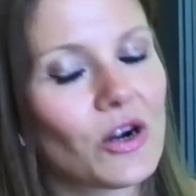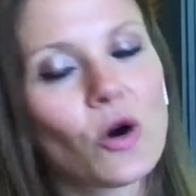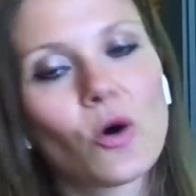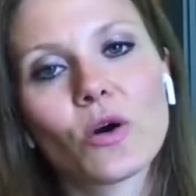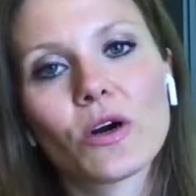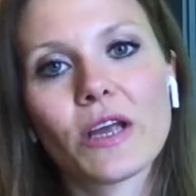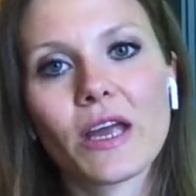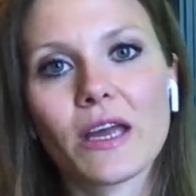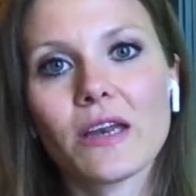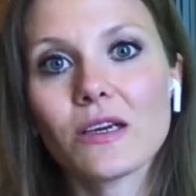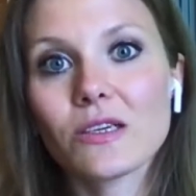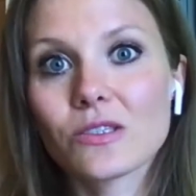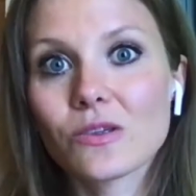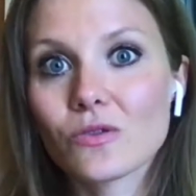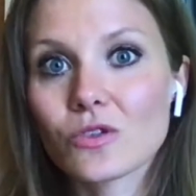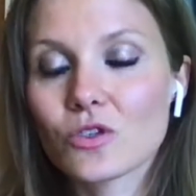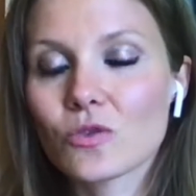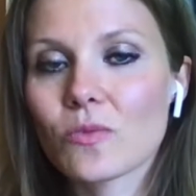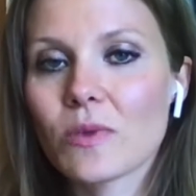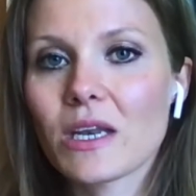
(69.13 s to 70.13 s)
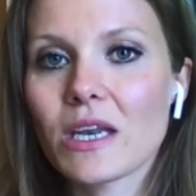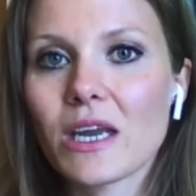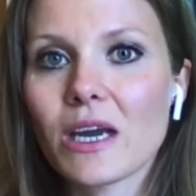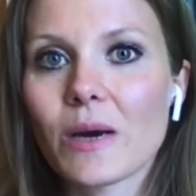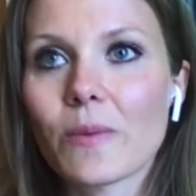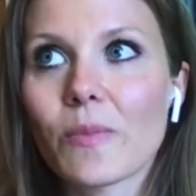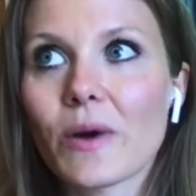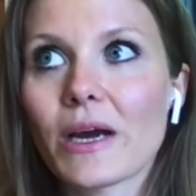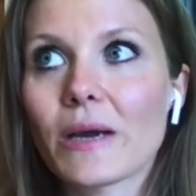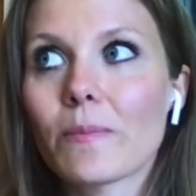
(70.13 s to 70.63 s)
Organic social media
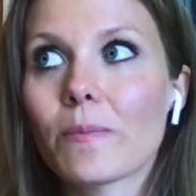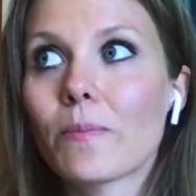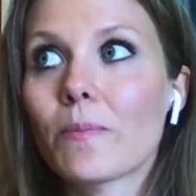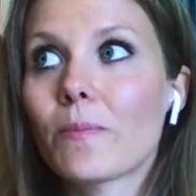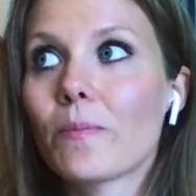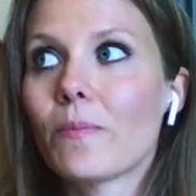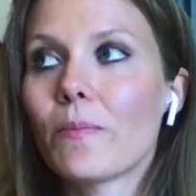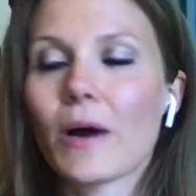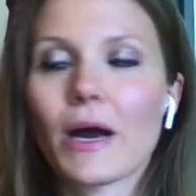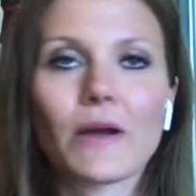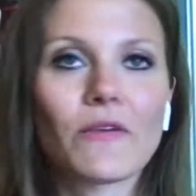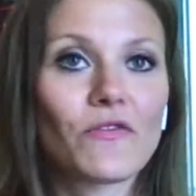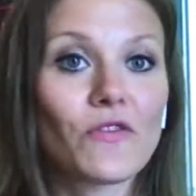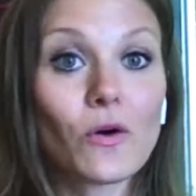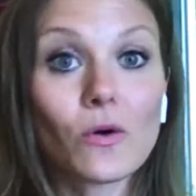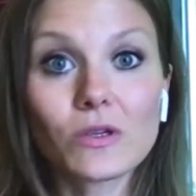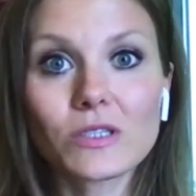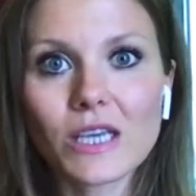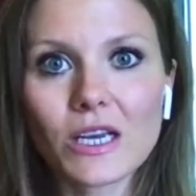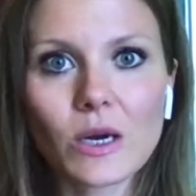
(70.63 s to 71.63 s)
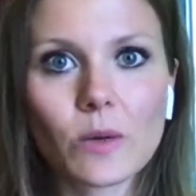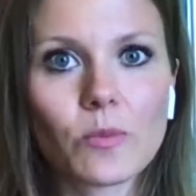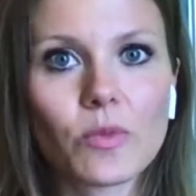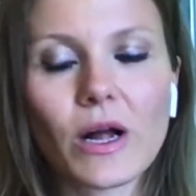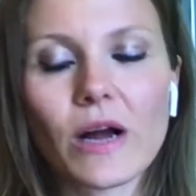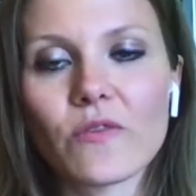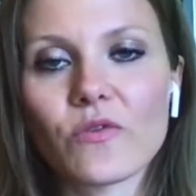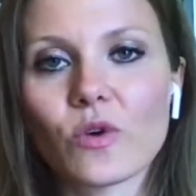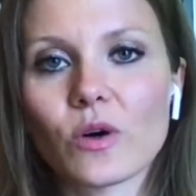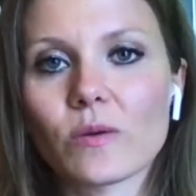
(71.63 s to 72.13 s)
by focusing on
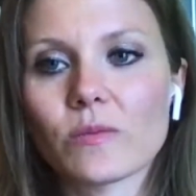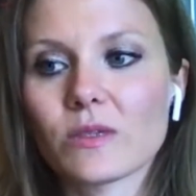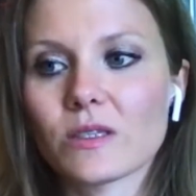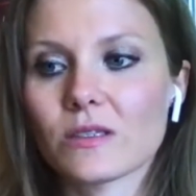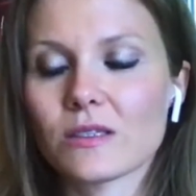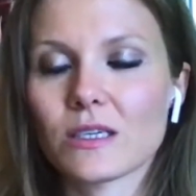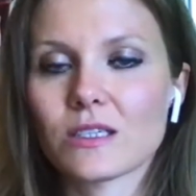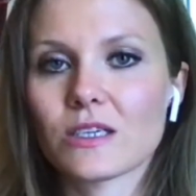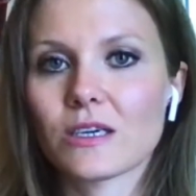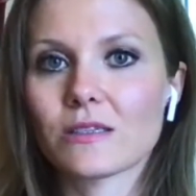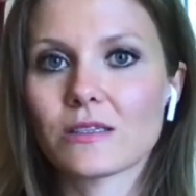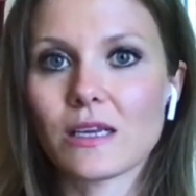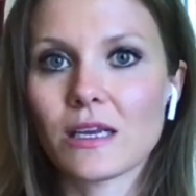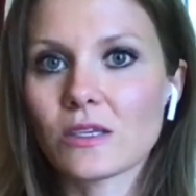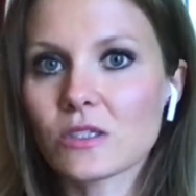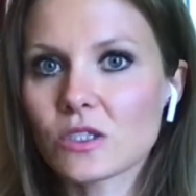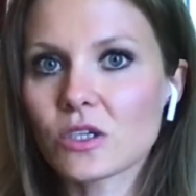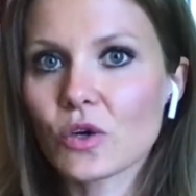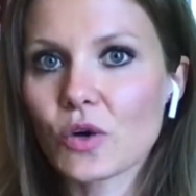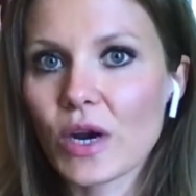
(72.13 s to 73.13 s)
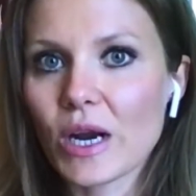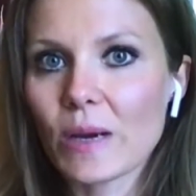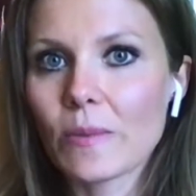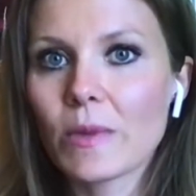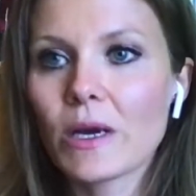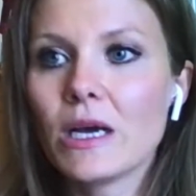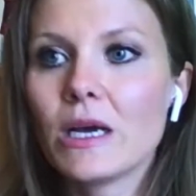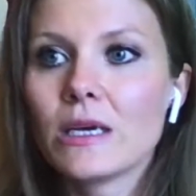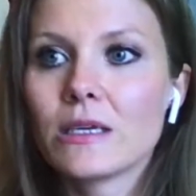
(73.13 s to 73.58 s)
platforms such as Instagram,